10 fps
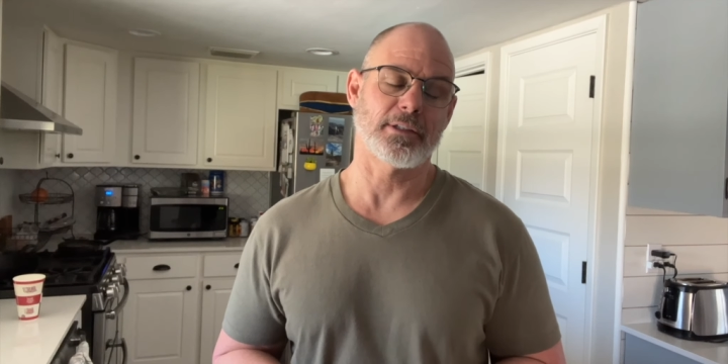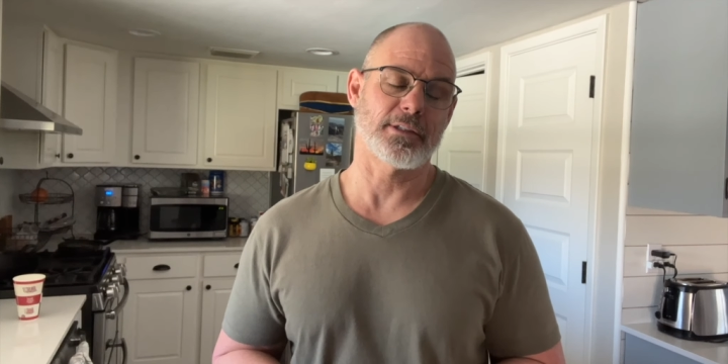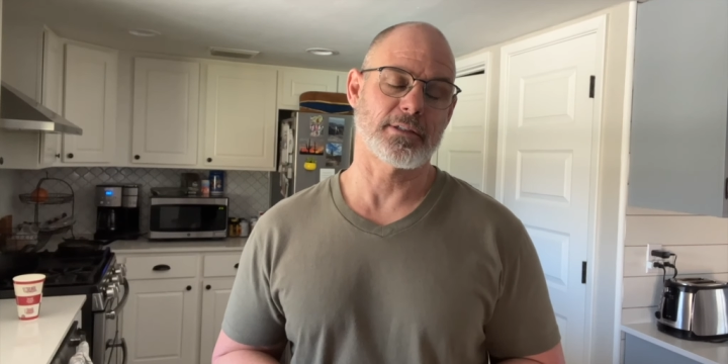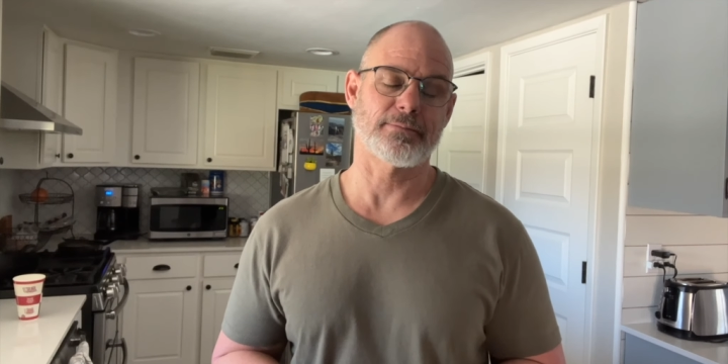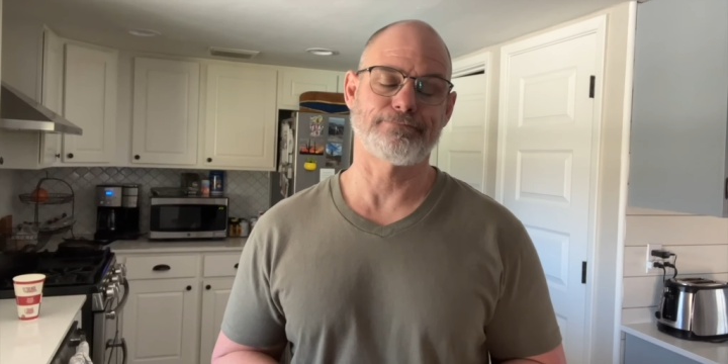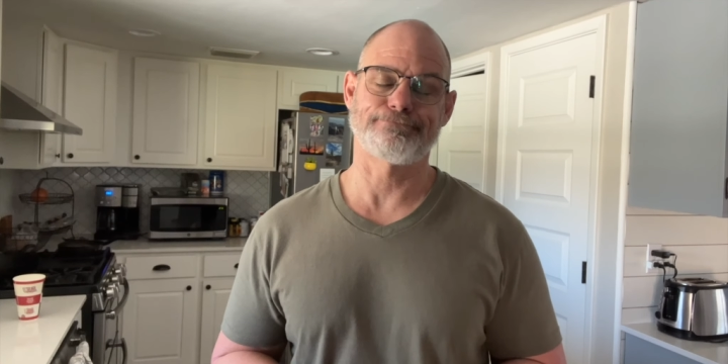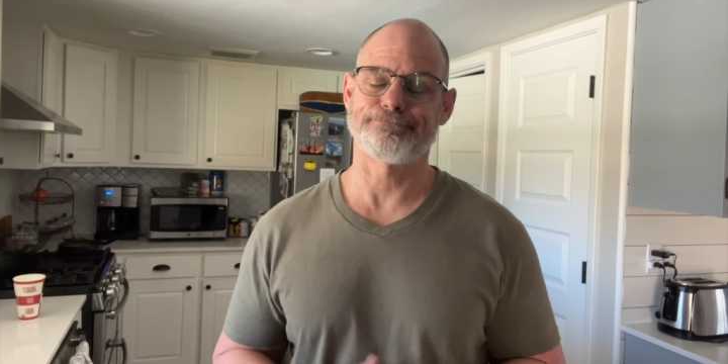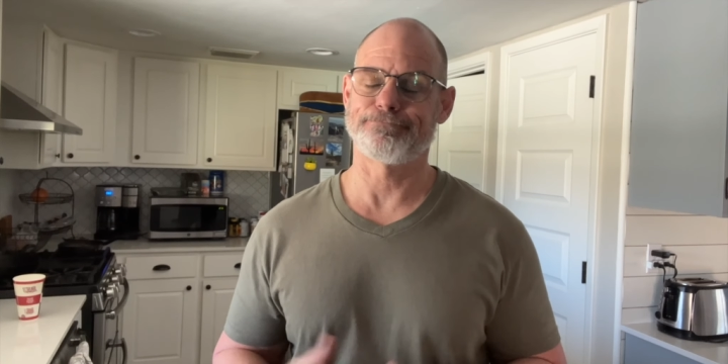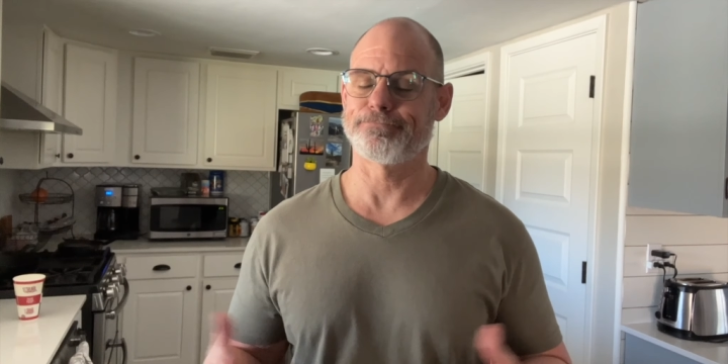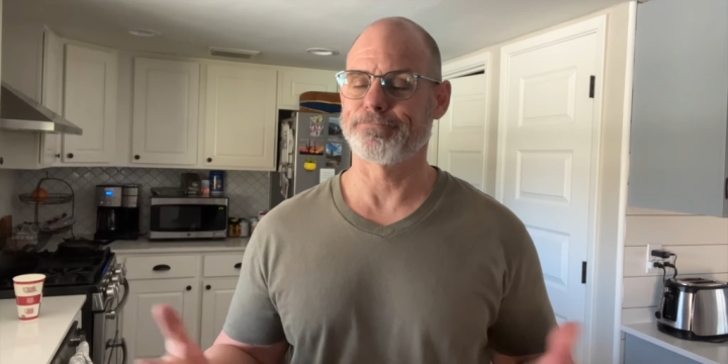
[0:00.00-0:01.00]
least
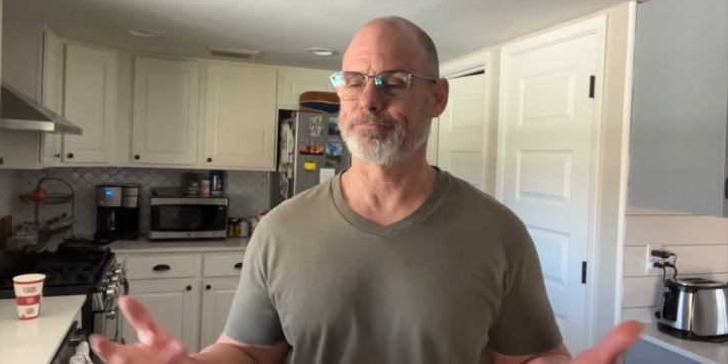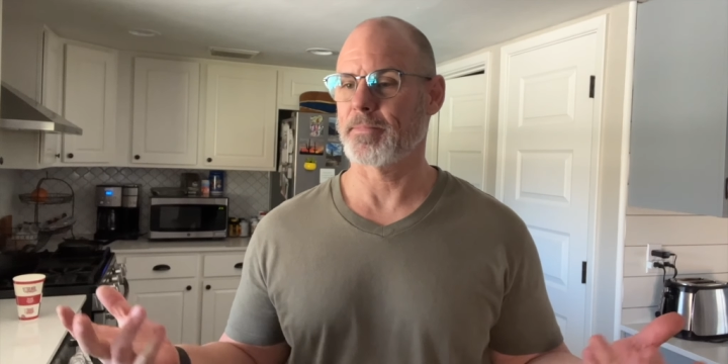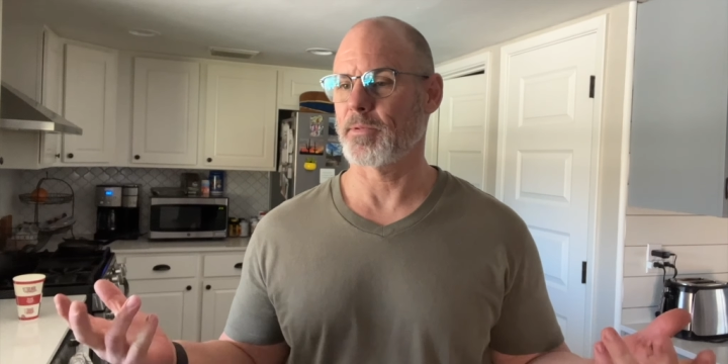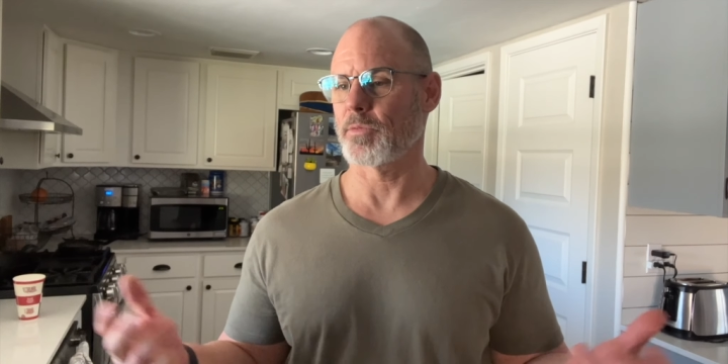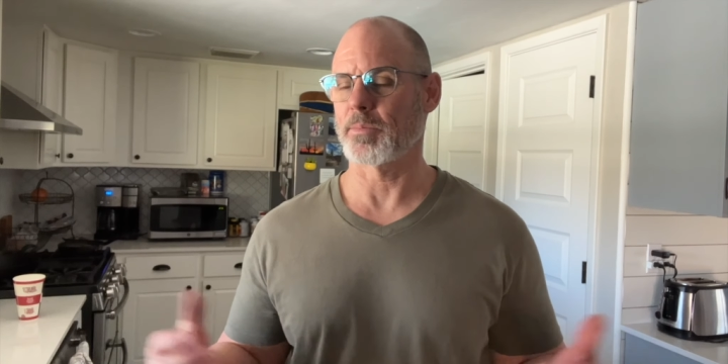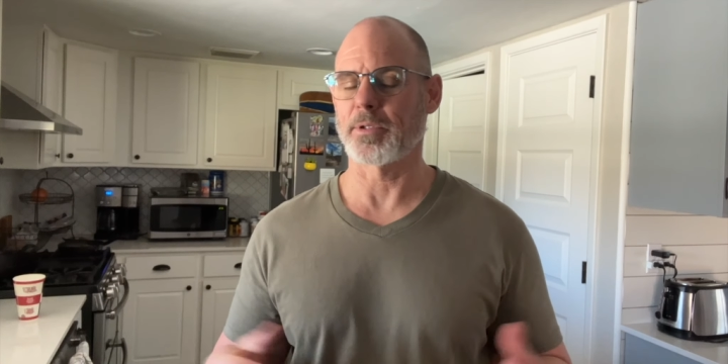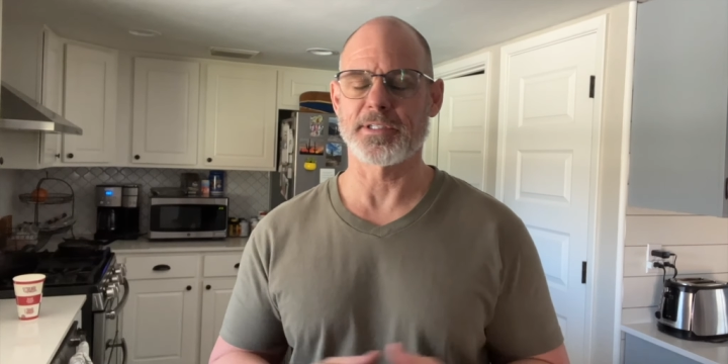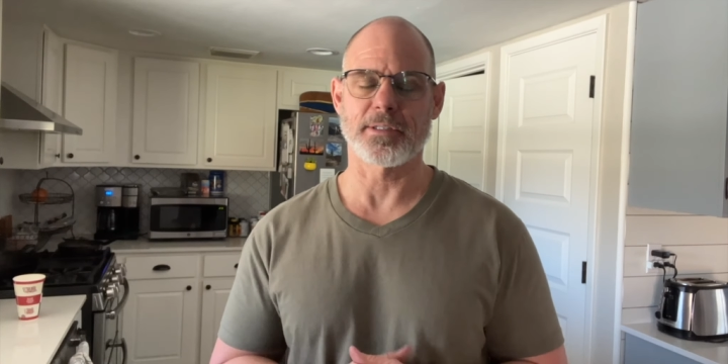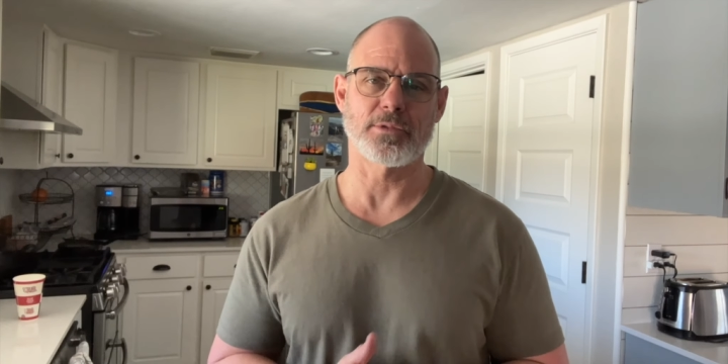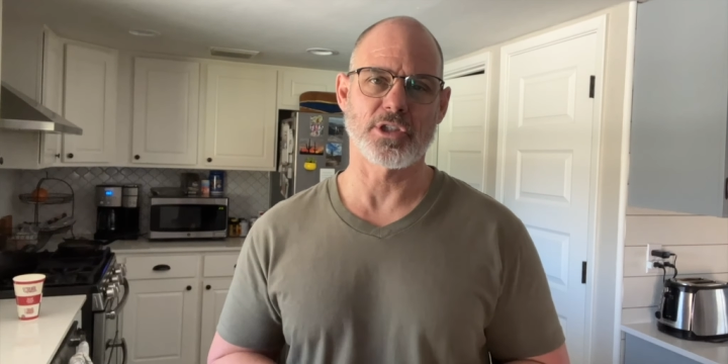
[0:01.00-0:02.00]

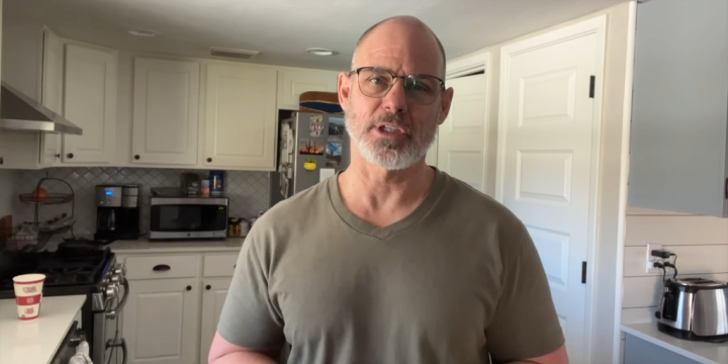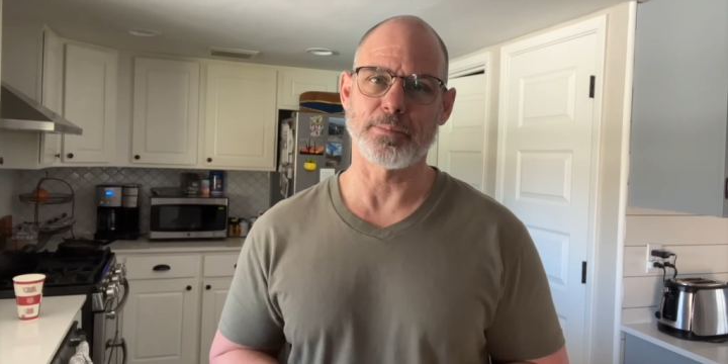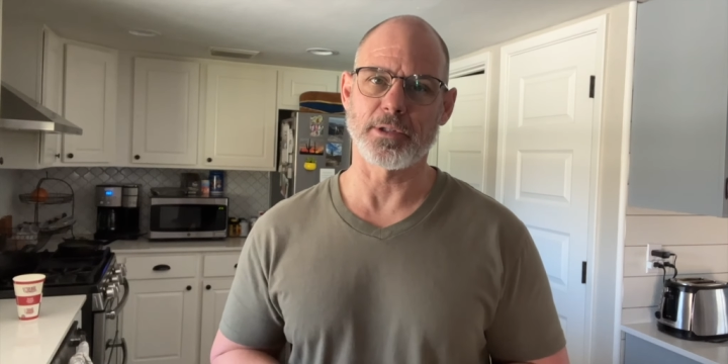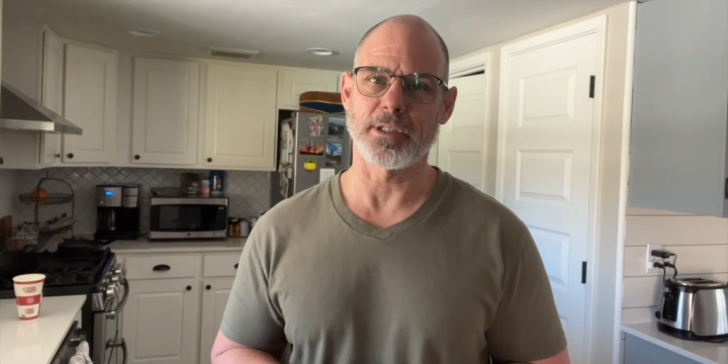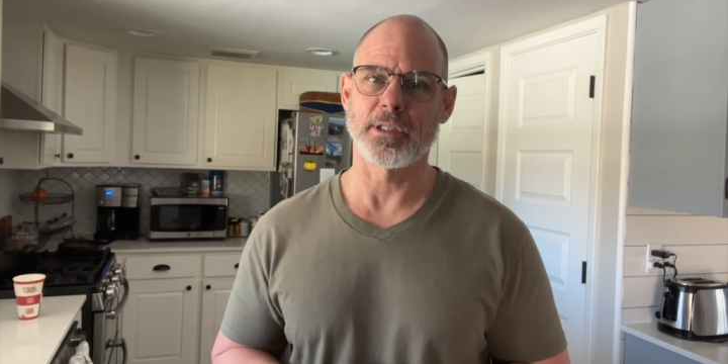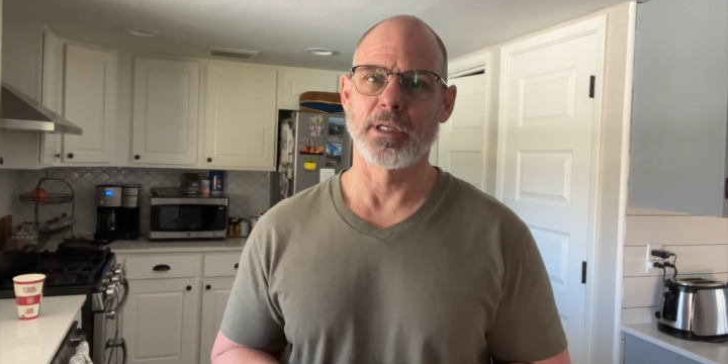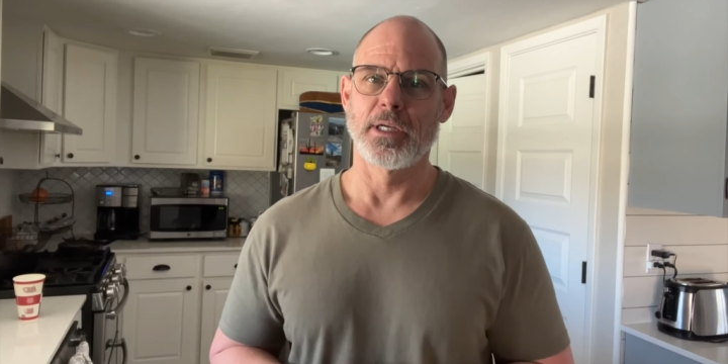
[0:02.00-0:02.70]
replace them cheaply.